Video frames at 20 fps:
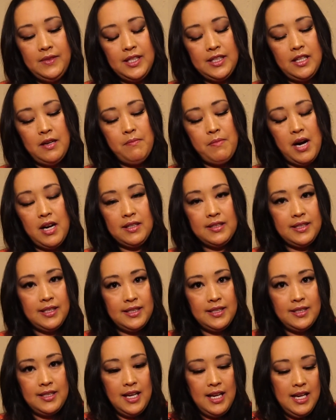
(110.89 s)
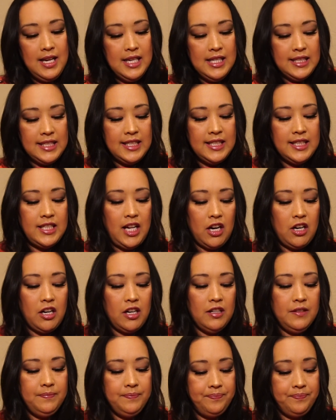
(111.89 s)
Let's unbox this
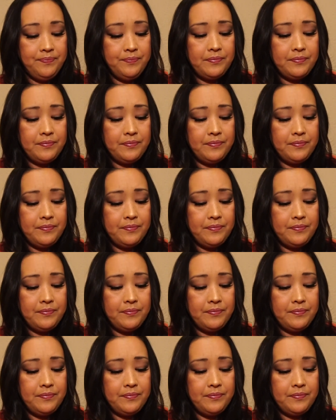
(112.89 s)
sucker.